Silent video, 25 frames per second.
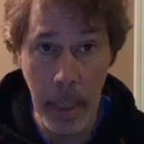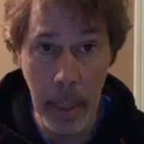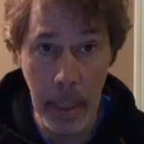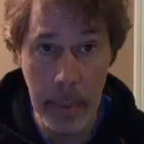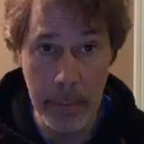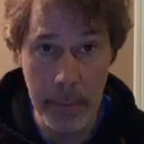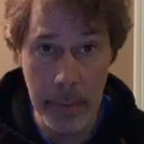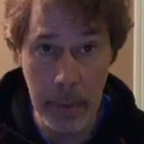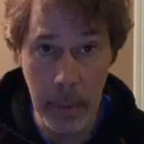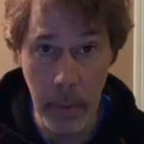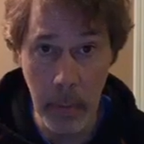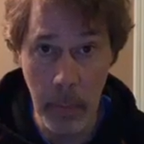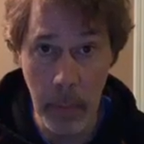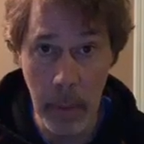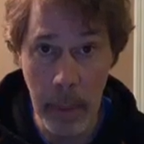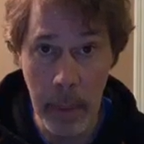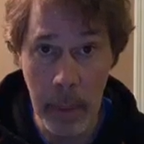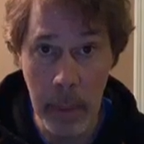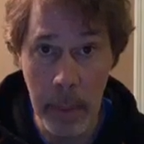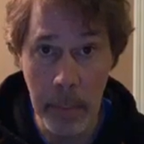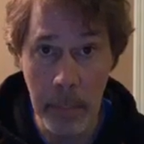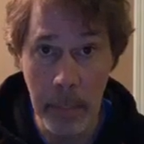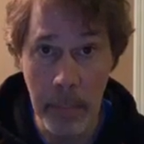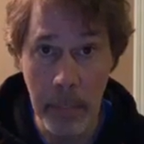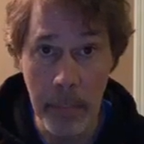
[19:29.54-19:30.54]

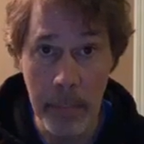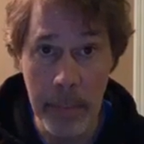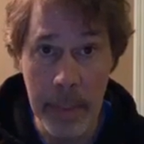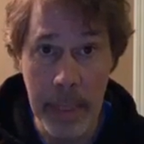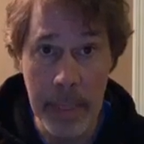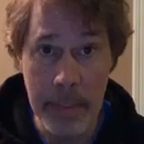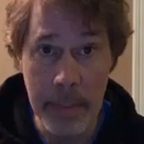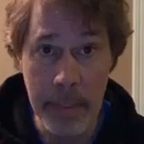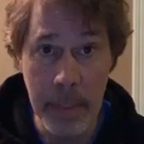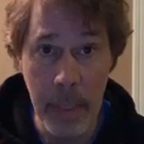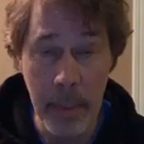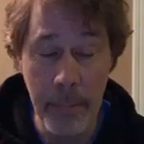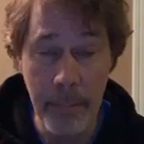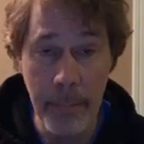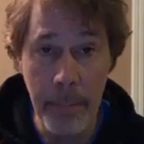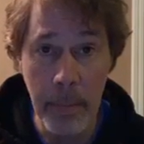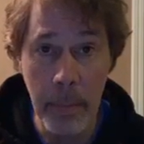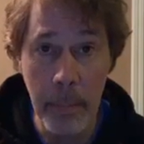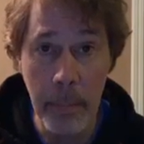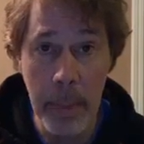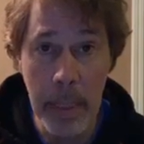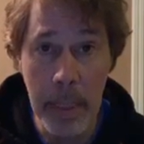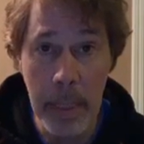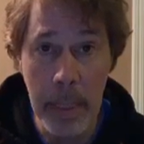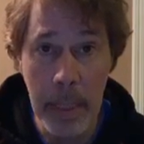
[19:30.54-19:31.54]
So that's it for
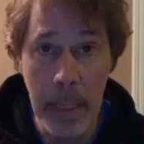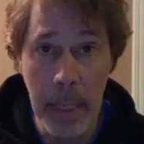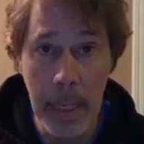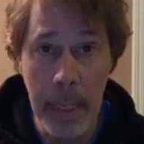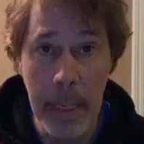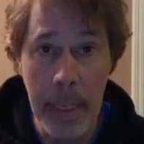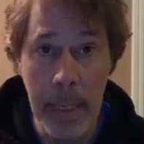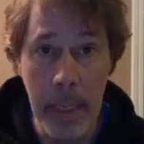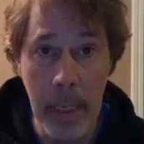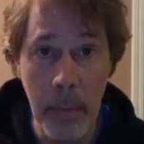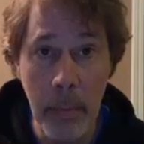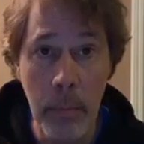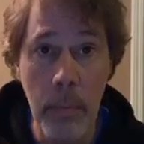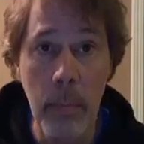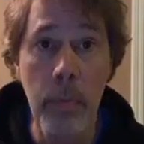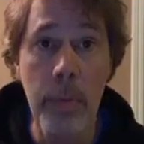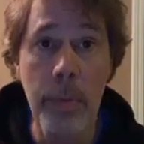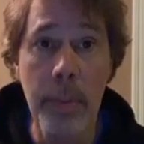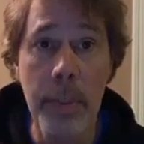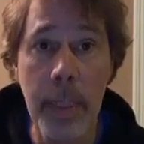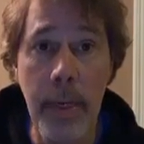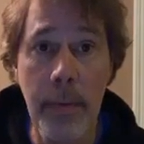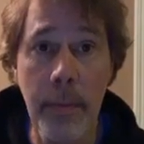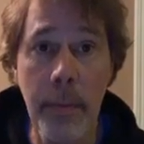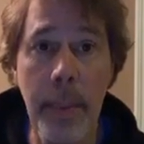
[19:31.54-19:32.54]
me, and we'll
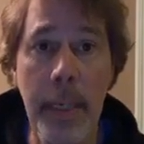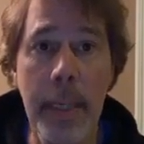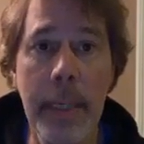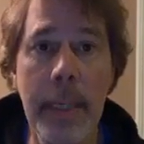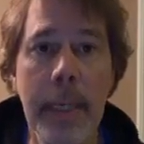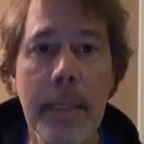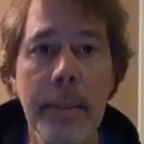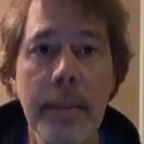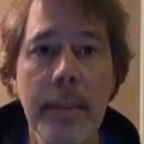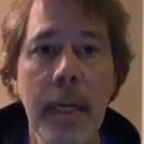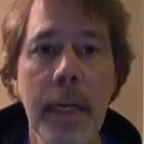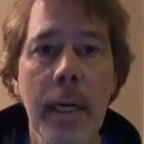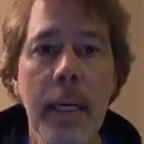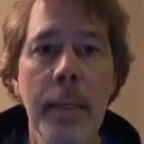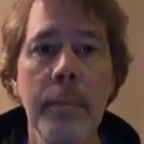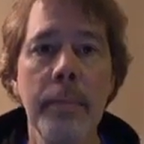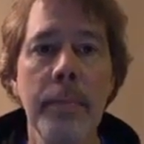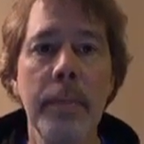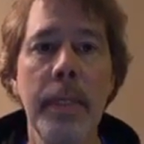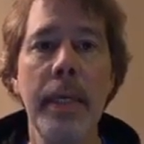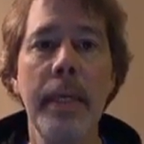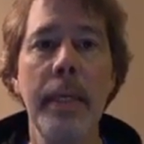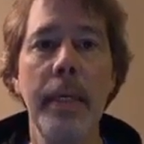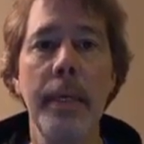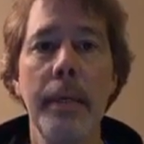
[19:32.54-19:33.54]
see everybody next time.
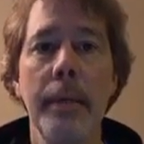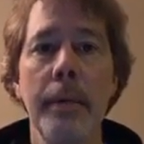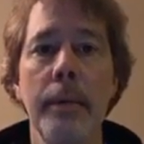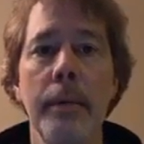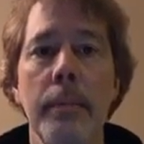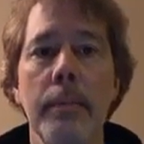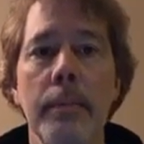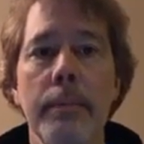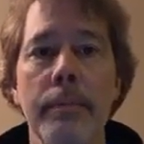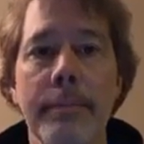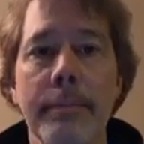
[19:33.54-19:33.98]
Take care.